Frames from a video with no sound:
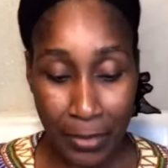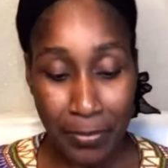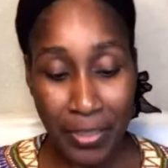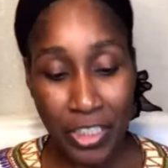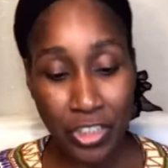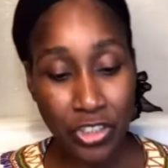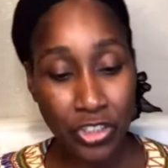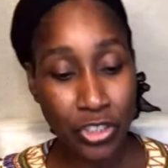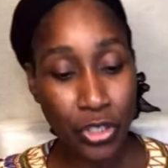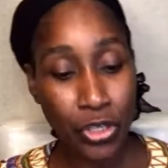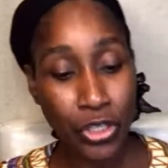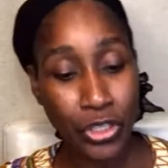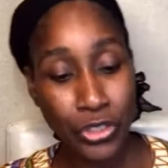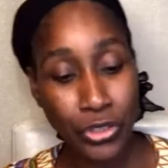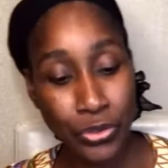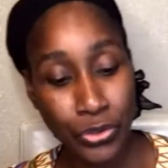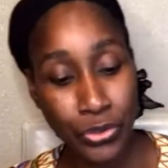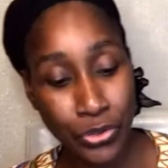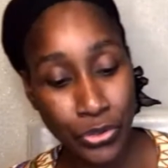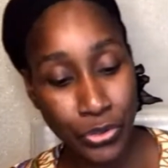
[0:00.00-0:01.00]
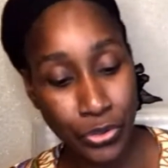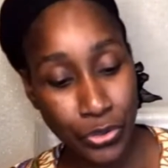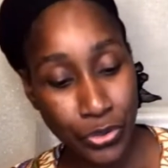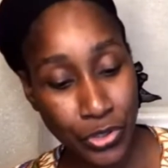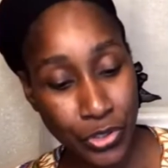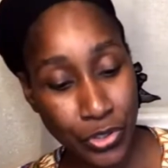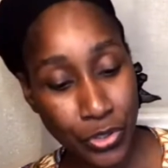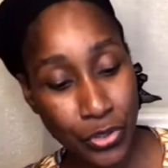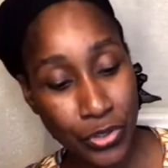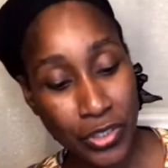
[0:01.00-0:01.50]
Make sure you
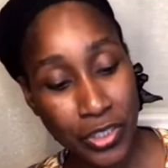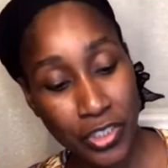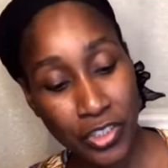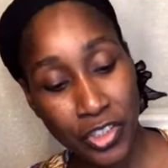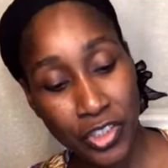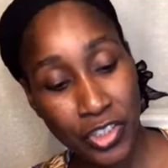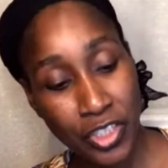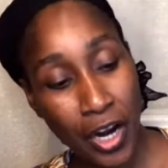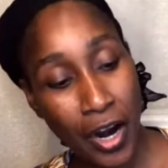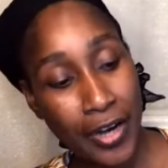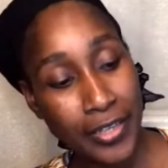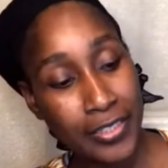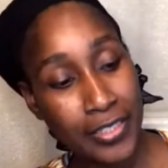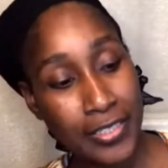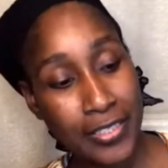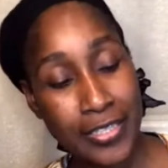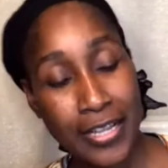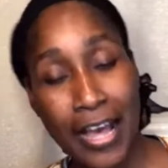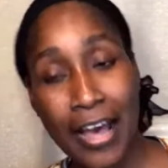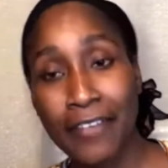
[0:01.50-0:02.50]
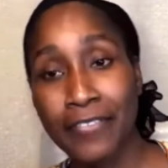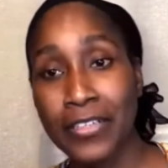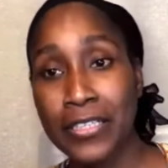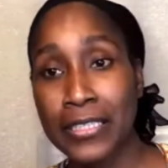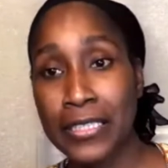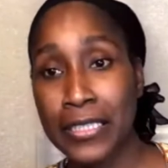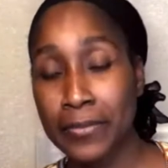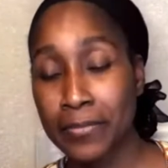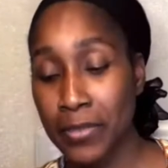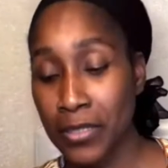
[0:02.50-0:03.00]
use, so this jar doesn't have a
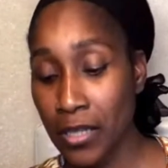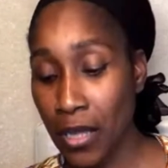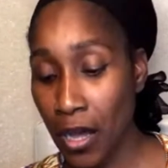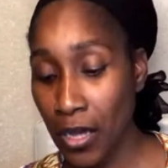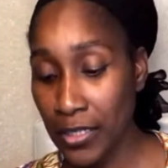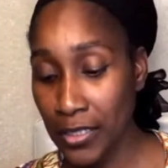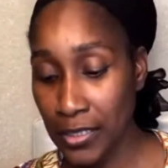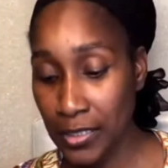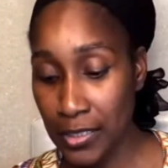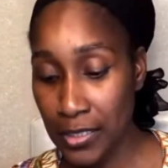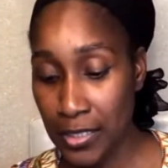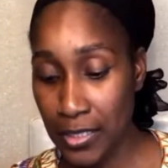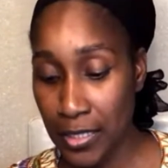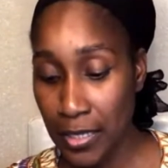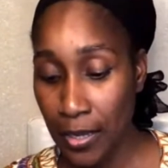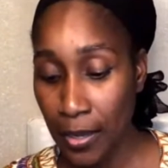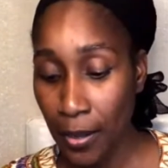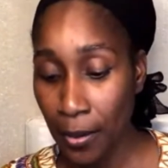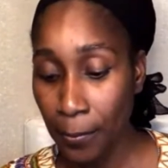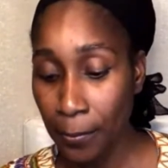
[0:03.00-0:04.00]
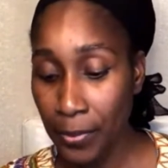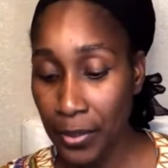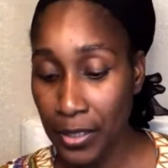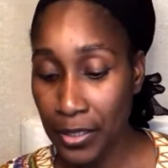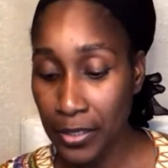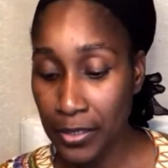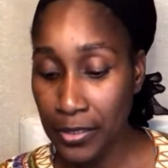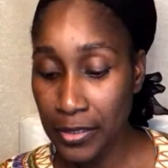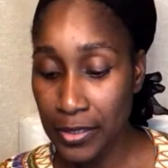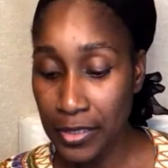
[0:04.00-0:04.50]
label on it,
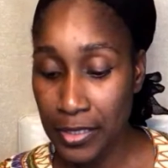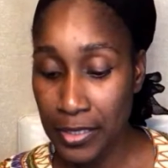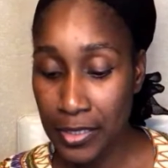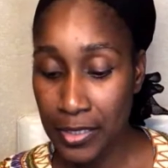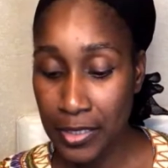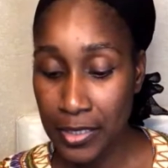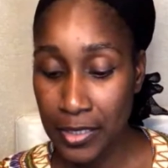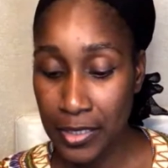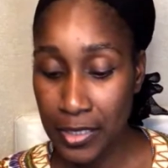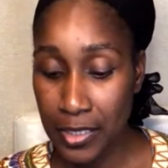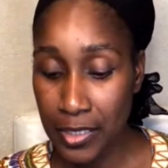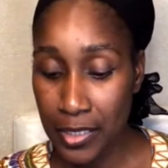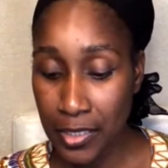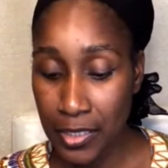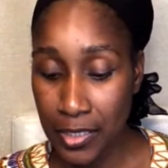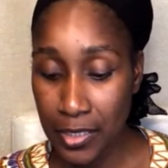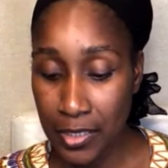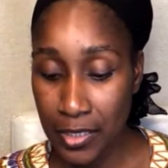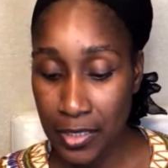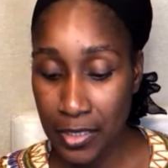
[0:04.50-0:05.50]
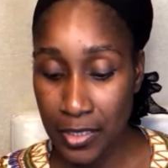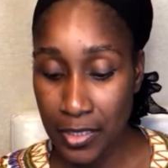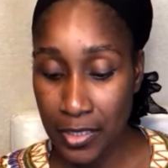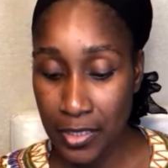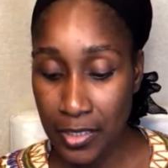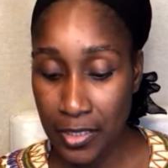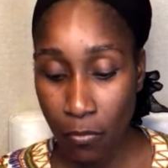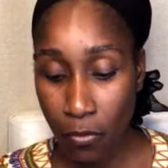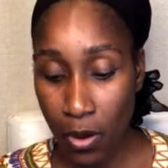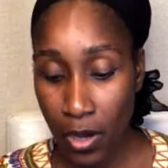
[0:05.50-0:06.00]
but these
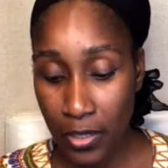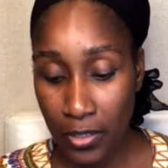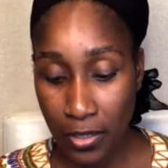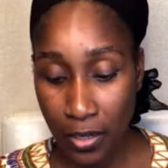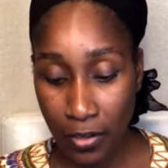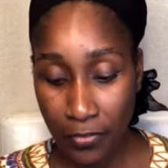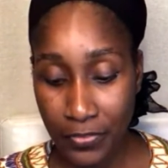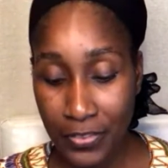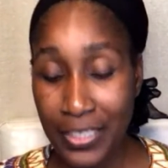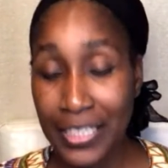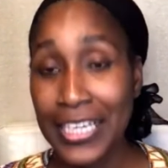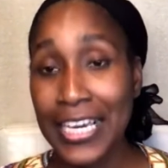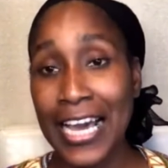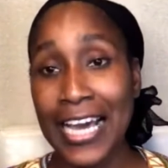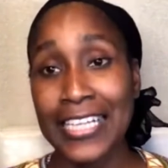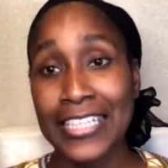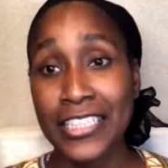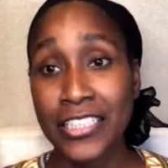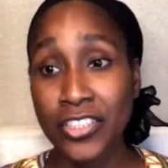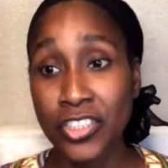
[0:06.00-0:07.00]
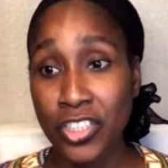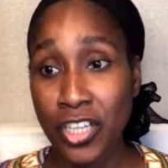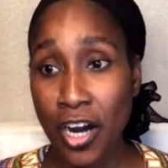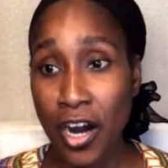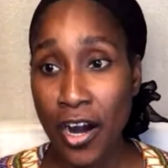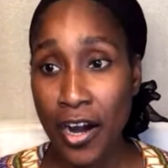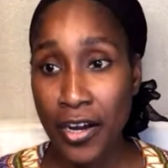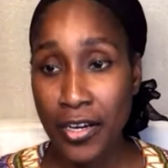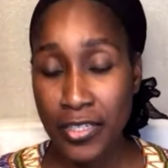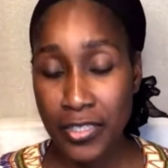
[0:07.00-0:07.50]
are one of the canning
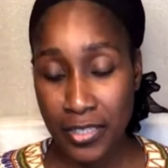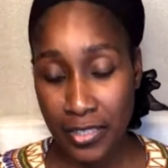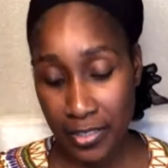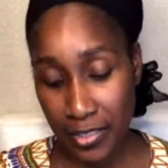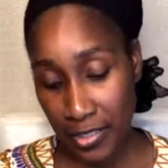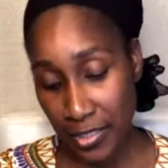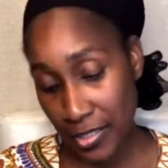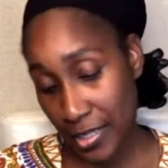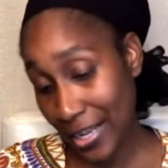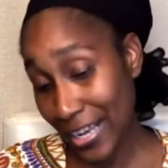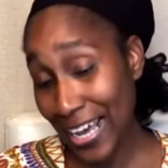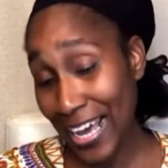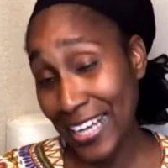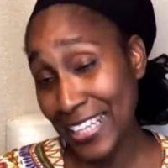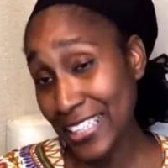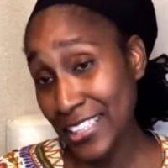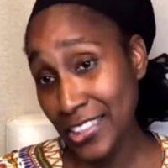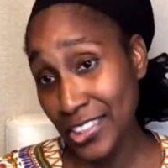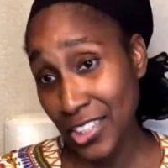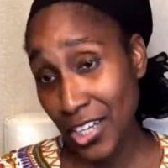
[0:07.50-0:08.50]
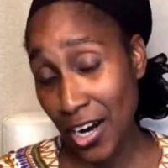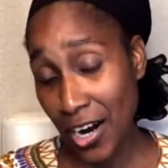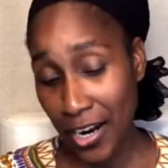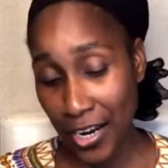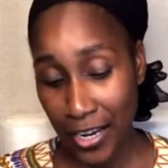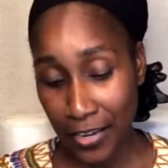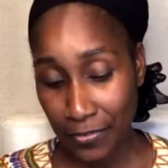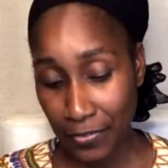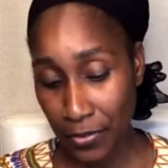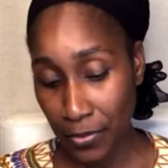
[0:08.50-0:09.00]
jars. This is a canning jar.
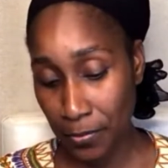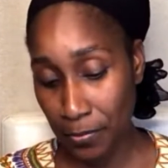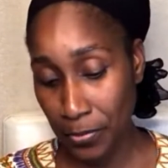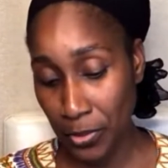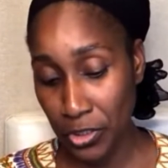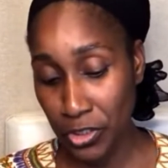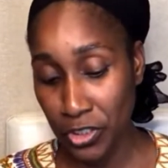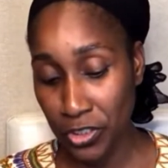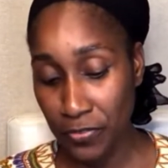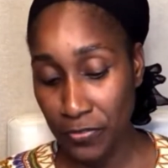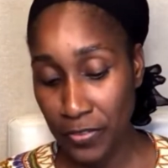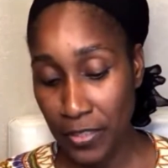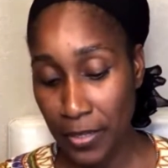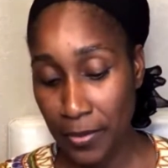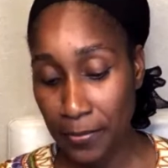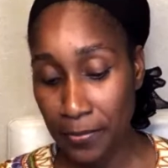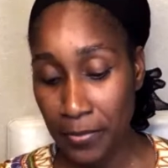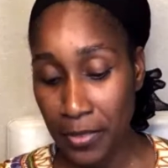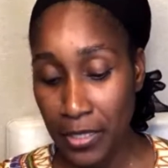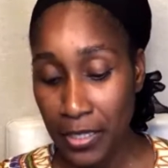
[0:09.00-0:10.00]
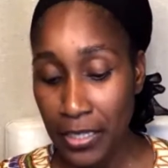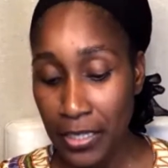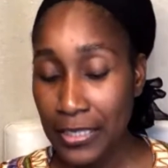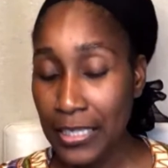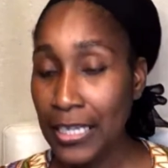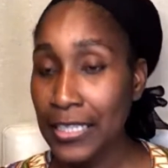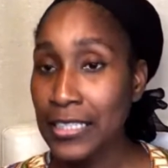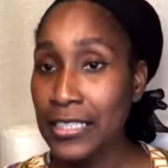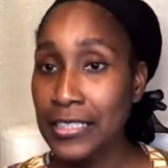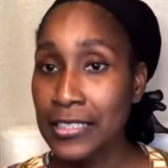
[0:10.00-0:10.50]
I have a bunch of them
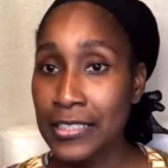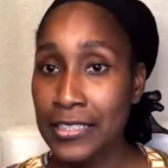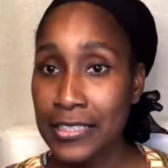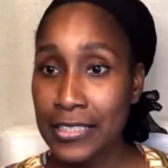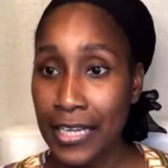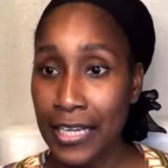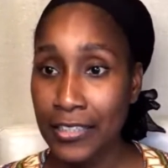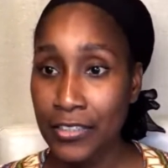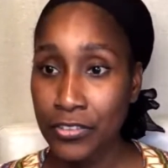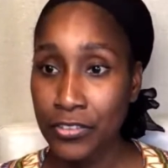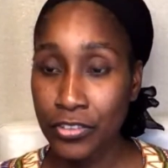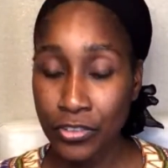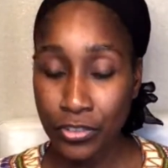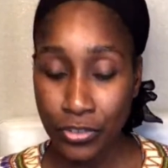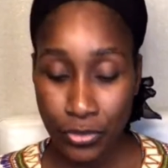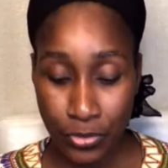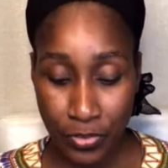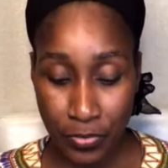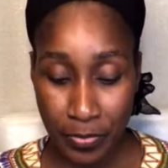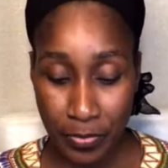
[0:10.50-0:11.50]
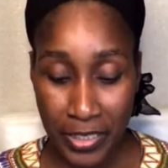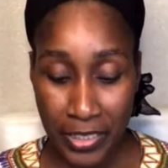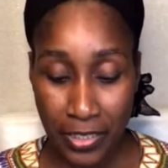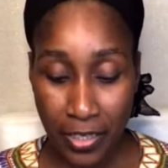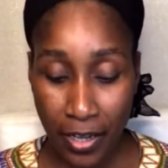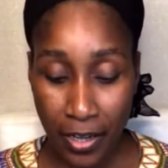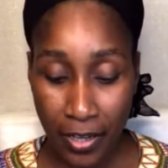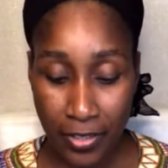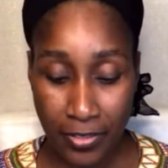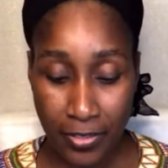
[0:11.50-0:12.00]
that I decided to use
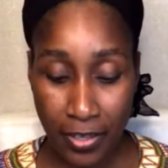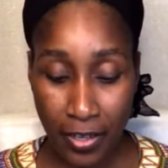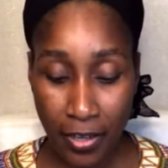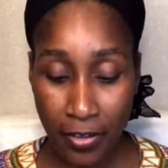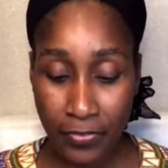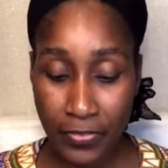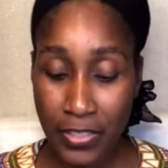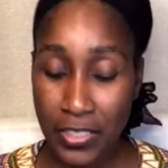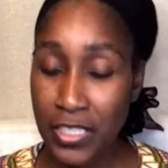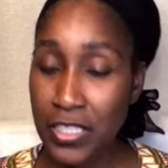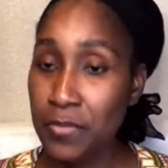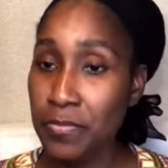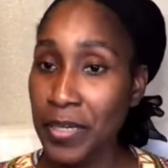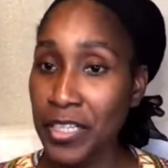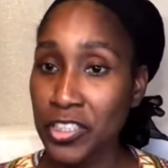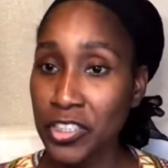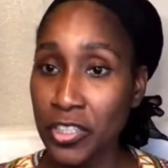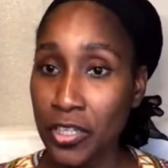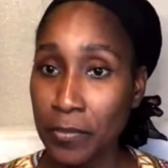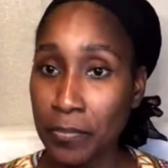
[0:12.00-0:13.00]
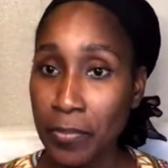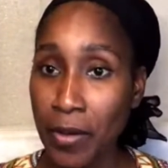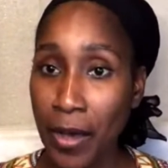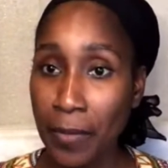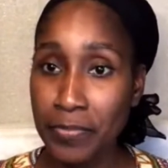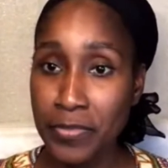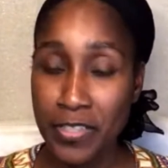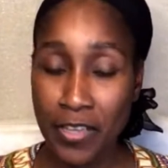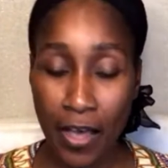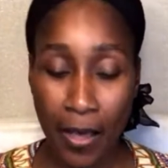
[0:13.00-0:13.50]
because of the special
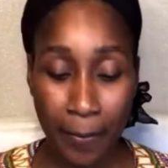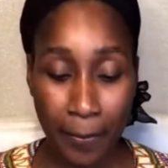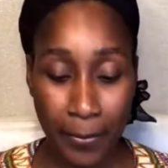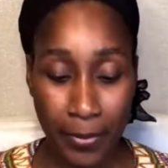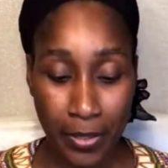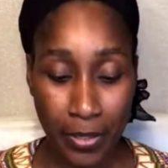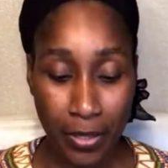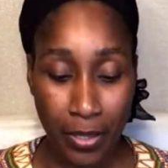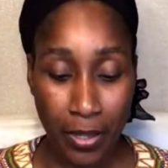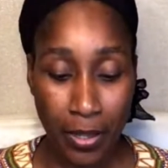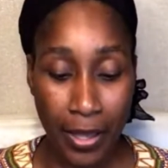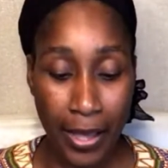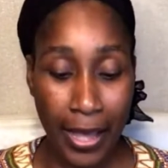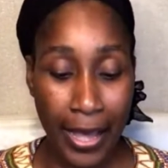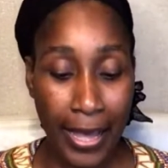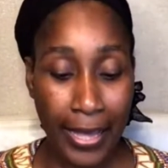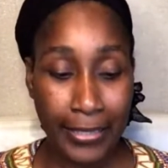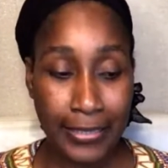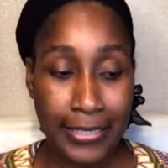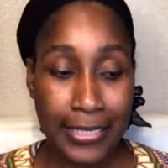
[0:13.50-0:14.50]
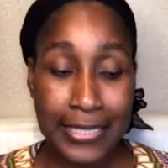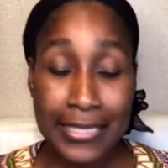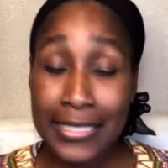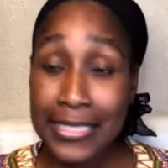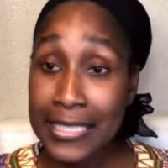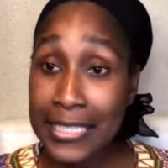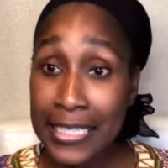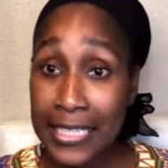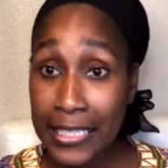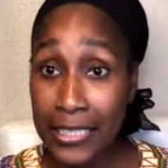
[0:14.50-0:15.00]
pop top and the
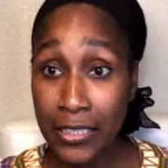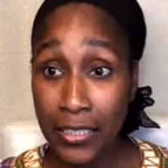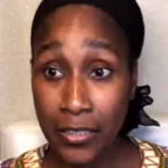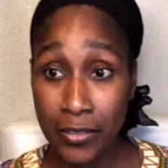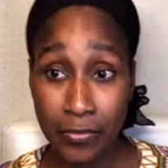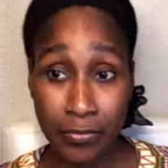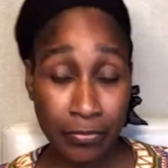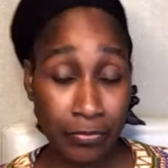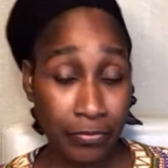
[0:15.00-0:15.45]
seal.